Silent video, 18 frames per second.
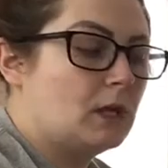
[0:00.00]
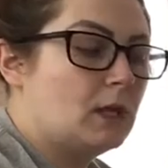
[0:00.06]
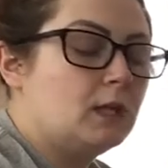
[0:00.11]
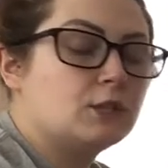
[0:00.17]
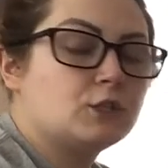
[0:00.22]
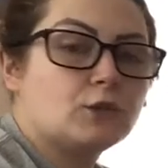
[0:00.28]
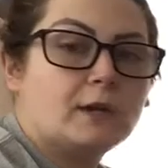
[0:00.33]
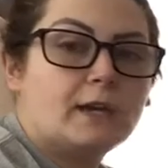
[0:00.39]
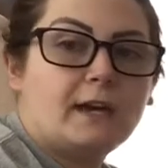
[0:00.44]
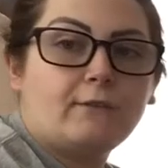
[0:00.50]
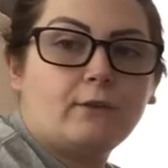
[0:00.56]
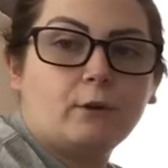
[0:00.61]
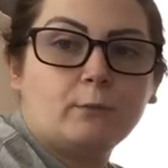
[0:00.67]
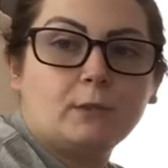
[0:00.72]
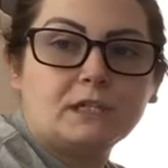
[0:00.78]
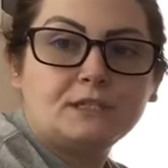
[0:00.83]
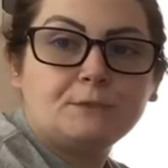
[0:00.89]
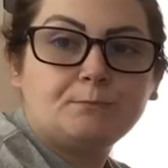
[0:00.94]
So I have all
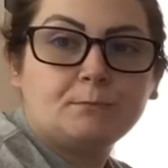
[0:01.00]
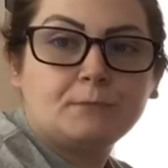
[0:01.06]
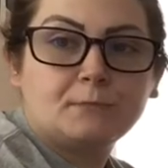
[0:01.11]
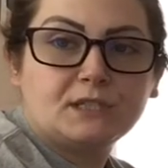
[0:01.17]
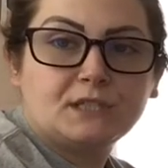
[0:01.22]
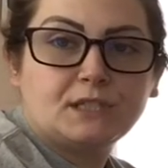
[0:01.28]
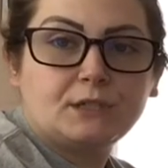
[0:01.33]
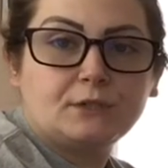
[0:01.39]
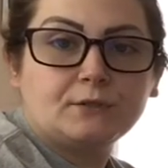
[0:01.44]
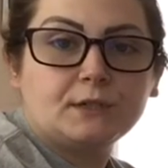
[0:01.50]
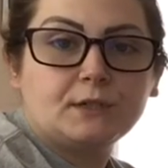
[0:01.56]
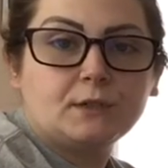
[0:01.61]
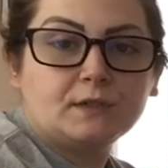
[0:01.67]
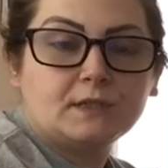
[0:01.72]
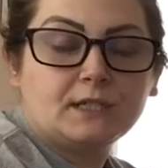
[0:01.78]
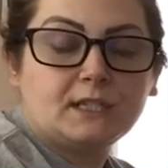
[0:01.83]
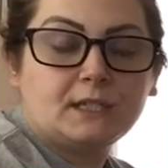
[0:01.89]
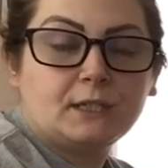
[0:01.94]
my
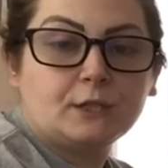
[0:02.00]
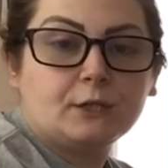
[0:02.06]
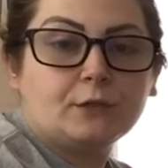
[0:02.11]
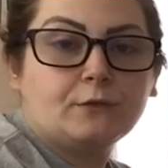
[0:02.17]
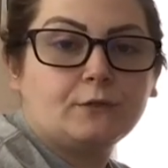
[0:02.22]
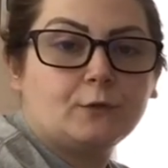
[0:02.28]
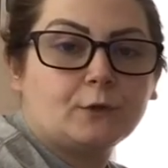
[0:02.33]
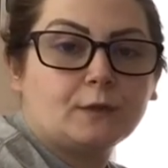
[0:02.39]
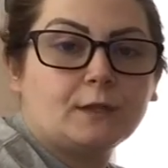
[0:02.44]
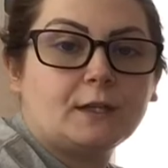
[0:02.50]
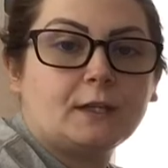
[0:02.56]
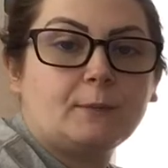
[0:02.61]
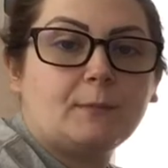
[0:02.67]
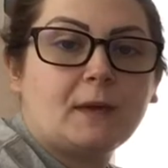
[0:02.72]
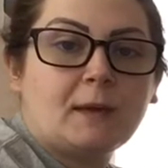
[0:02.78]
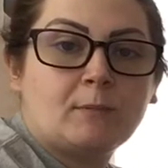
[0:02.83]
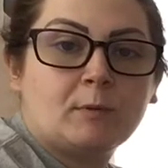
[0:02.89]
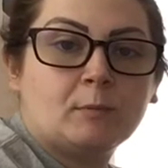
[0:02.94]
materials here for the
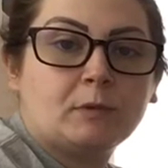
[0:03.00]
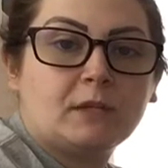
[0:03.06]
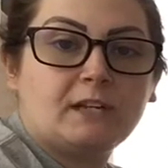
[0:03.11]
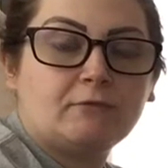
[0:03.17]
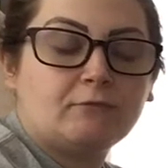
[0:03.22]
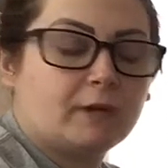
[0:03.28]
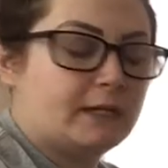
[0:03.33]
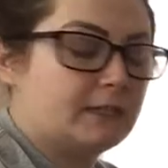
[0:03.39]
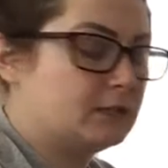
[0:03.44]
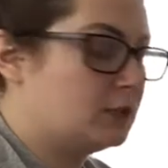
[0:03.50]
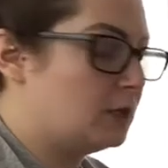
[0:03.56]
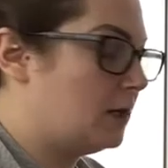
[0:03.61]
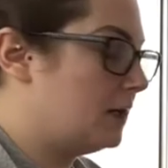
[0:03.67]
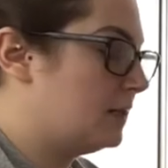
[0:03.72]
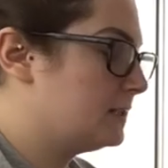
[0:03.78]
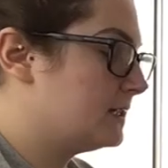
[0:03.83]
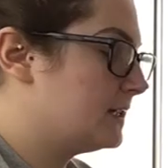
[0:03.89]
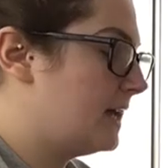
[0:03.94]
paper plate ring
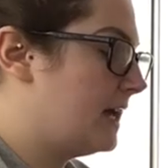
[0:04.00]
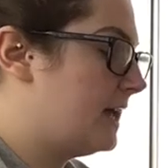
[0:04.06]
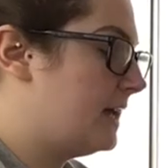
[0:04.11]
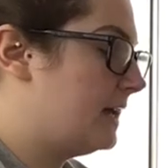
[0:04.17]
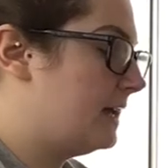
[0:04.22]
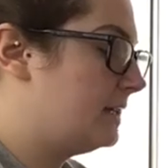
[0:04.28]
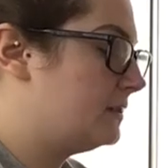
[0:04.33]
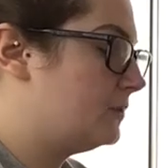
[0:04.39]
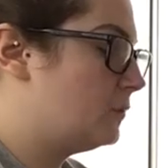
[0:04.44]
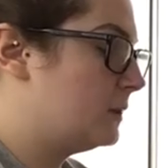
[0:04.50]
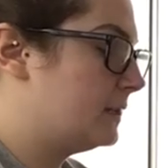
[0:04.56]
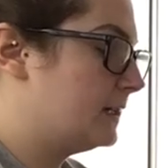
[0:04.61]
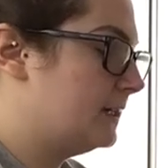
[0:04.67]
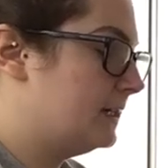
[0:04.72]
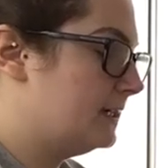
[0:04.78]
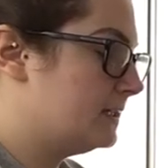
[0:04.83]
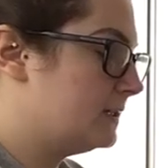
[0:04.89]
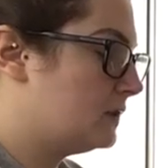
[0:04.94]
toss, and we're going
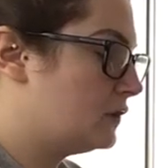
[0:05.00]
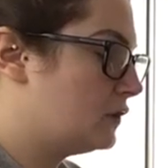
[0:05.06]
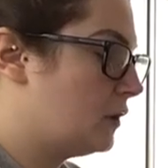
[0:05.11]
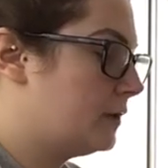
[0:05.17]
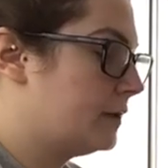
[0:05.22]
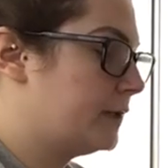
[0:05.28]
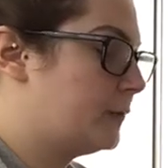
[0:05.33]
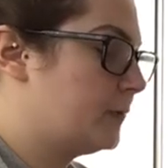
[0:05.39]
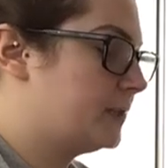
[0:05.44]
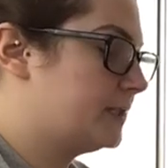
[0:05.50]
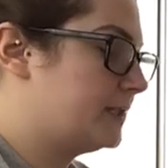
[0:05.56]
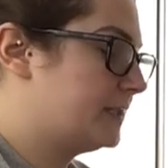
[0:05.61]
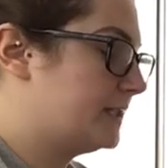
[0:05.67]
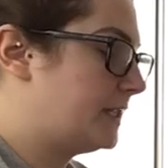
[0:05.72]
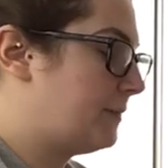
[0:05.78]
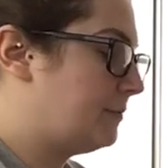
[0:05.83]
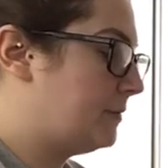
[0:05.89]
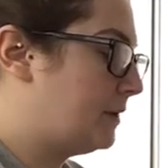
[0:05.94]
to get started with
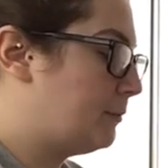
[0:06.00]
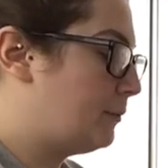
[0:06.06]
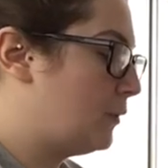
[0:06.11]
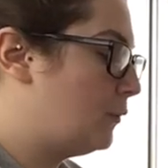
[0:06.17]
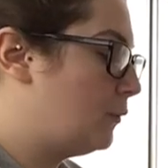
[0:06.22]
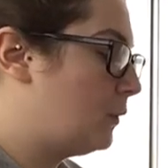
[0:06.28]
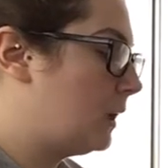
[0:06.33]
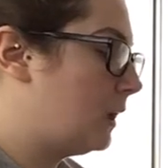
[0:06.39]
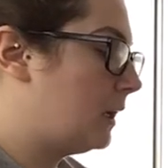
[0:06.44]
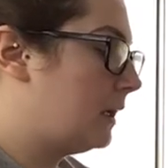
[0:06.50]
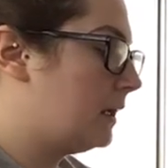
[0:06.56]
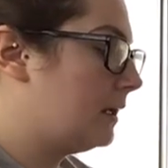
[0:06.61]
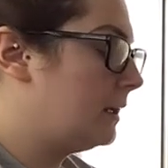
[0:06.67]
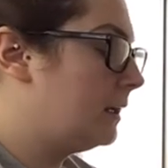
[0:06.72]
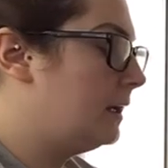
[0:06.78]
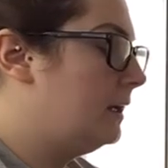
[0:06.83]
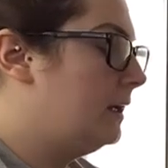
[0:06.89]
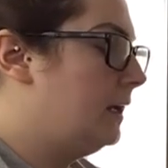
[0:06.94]
step number
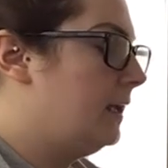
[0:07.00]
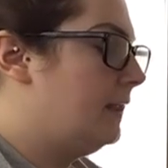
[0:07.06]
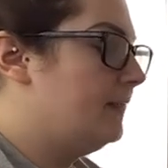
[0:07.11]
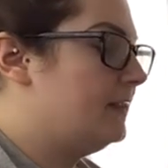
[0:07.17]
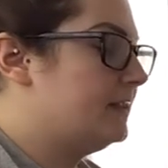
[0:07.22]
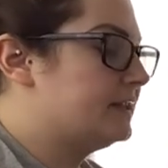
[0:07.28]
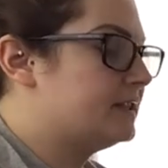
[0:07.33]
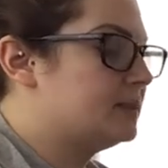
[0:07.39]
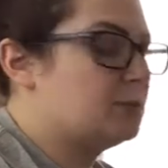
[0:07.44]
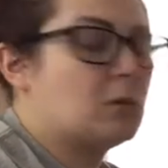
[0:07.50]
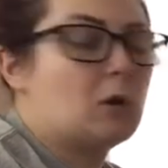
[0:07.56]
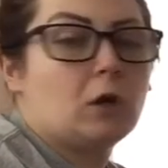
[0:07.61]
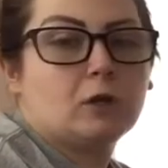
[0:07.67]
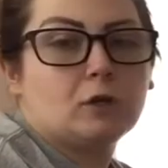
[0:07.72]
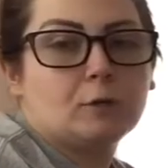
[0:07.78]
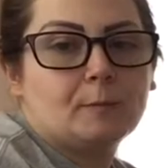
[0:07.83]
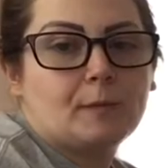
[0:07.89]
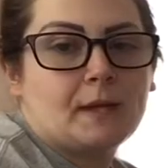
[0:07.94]
1. The
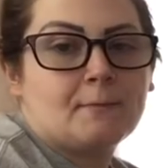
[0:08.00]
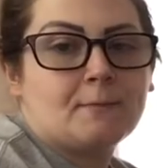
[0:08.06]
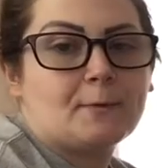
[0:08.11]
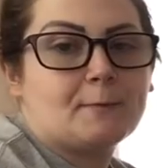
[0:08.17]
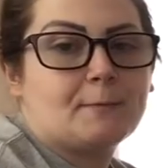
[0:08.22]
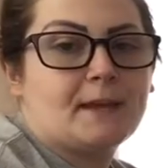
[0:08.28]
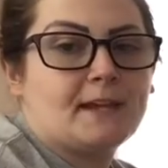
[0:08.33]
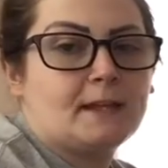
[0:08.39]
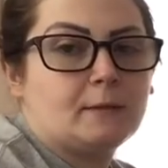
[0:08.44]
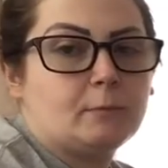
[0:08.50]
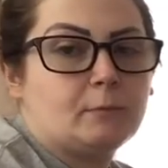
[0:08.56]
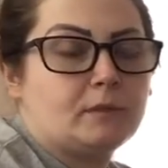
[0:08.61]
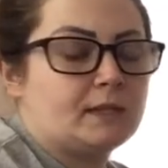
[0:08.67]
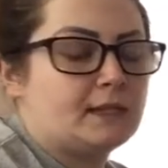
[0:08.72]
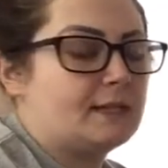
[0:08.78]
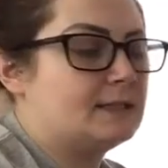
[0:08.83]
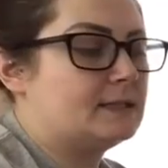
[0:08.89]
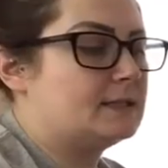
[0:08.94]
smaller paper
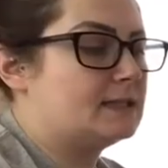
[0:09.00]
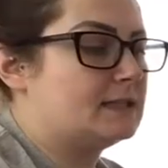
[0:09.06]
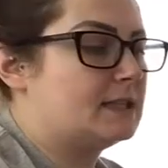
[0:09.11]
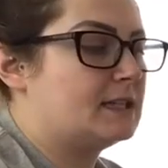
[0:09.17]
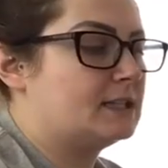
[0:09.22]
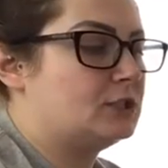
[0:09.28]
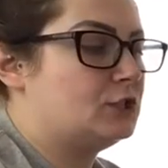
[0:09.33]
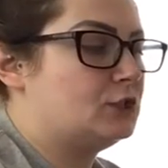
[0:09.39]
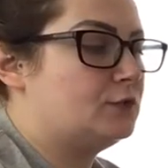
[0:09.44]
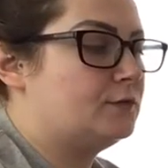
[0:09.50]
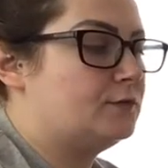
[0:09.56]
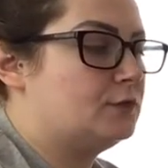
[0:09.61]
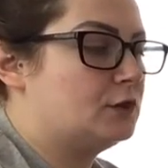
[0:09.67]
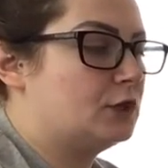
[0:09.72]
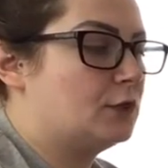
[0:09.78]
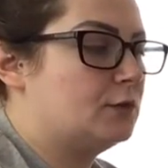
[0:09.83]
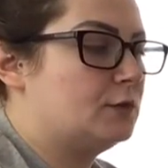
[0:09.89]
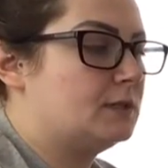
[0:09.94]
plates that you've
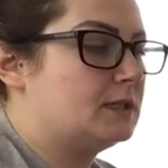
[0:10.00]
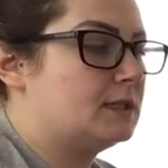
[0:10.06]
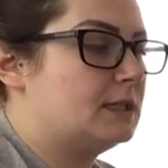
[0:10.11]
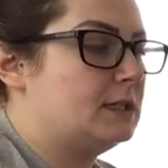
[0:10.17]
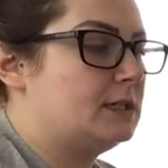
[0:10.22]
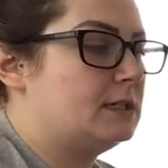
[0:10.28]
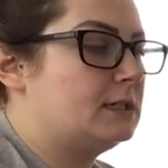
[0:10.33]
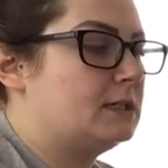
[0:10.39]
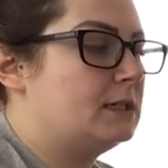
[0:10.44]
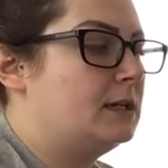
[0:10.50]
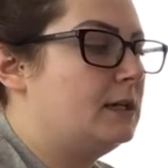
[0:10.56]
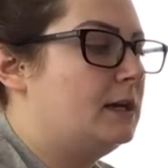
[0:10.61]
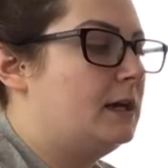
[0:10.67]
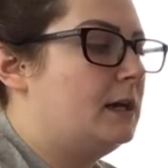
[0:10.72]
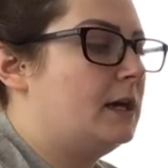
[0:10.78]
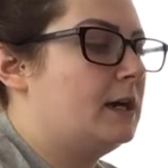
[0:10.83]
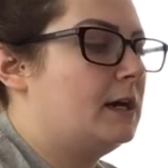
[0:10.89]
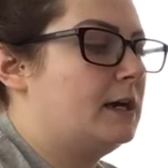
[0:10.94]
chosen,
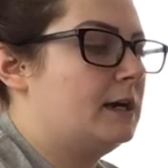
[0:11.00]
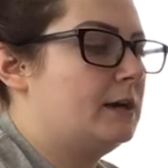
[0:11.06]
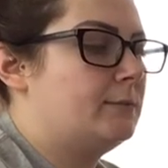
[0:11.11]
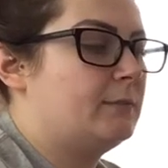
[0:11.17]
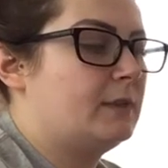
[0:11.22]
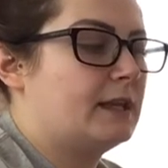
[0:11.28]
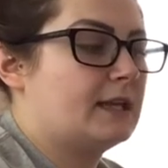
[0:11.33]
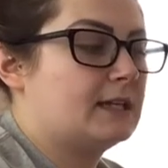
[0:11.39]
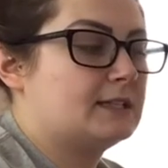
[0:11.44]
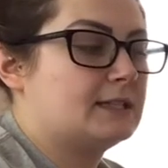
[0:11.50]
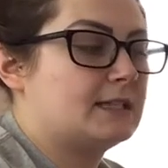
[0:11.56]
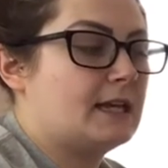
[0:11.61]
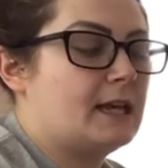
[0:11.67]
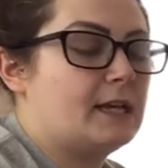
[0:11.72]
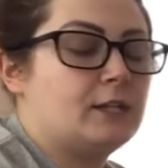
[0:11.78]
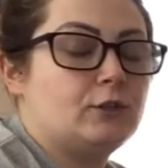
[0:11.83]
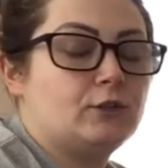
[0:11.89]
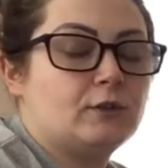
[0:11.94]
like I
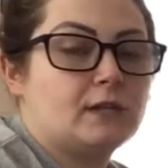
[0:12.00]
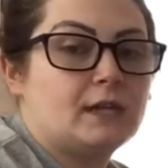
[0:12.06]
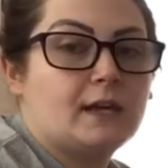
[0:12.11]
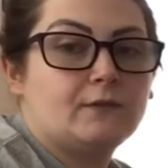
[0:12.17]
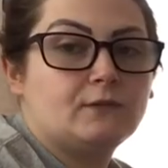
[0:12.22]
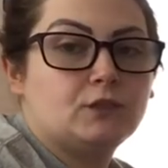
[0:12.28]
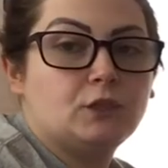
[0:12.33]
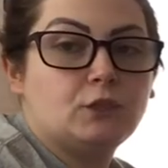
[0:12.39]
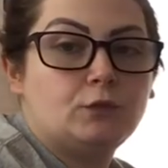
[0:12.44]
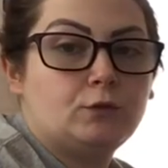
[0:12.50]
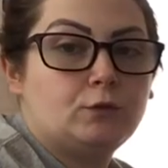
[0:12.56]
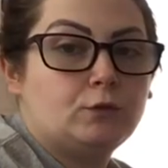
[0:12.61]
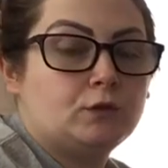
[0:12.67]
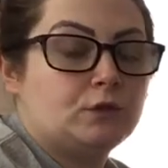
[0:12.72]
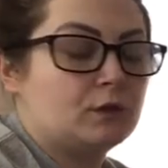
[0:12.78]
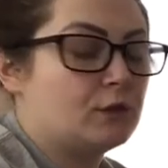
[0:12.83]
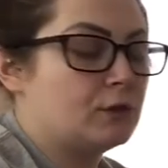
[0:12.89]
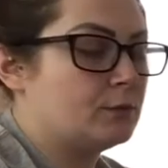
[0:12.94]
said, you can have 2
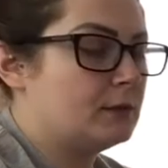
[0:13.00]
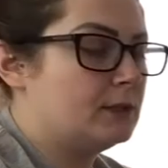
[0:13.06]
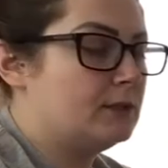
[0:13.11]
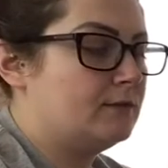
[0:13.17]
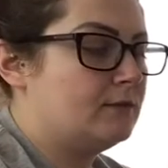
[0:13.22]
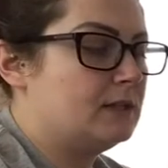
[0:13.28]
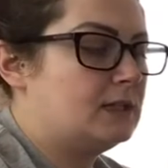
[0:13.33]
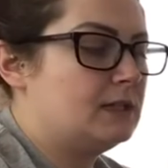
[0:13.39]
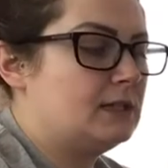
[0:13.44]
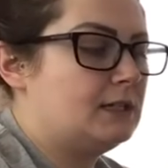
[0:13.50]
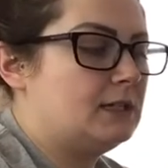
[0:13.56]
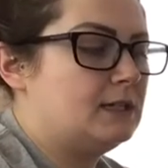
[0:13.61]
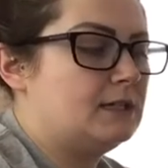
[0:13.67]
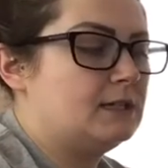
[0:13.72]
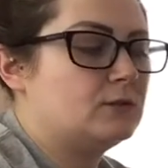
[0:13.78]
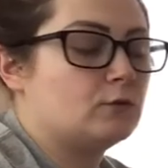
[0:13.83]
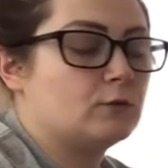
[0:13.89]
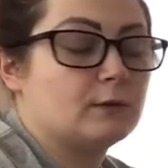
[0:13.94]
to 3 of
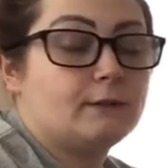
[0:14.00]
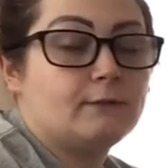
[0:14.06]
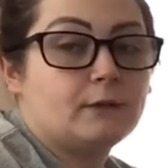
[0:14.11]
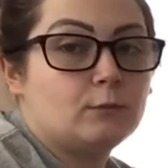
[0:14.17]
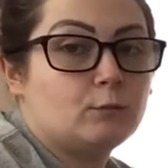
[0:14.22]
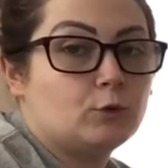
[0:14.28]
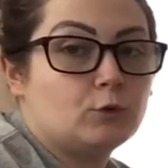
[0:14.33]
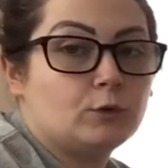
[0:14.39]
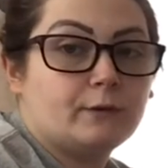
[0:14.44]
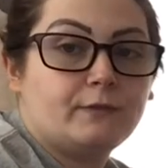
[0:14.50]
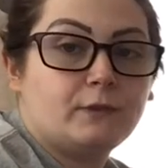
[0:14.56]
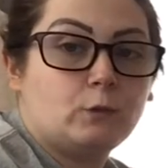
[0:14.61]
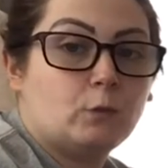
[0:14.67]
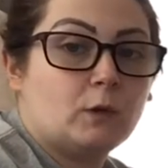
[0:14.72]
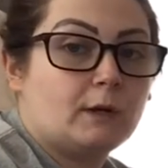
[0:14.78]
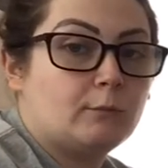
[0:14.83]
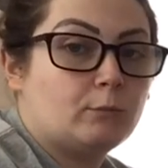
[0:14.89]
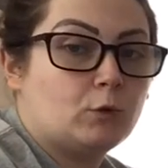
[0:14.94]
these, or even more if you
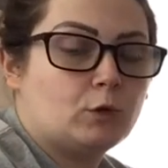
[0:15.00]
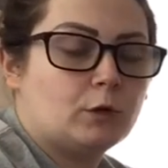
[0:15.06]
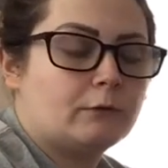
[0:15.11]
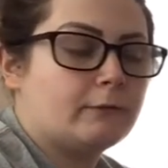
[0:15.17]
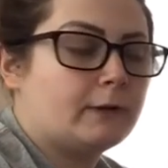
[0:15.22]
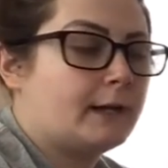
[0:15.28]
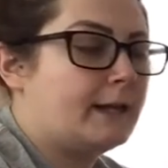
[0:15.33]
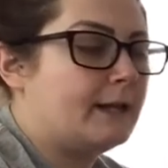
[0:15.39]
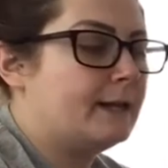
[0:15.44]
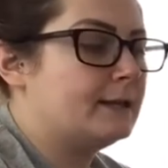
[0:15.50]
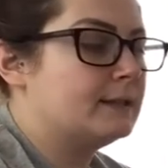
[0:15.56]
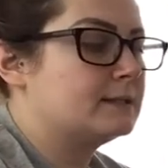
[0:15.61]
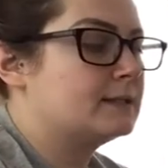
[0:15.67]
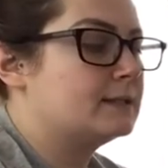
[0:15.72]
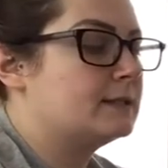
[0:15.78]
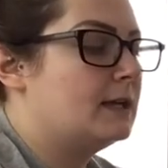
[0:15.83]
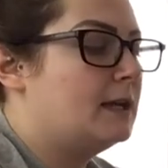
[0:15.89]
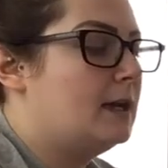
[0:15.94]
want more
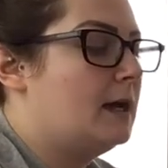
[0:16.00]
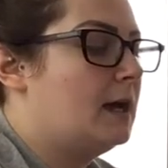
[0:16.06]
rings.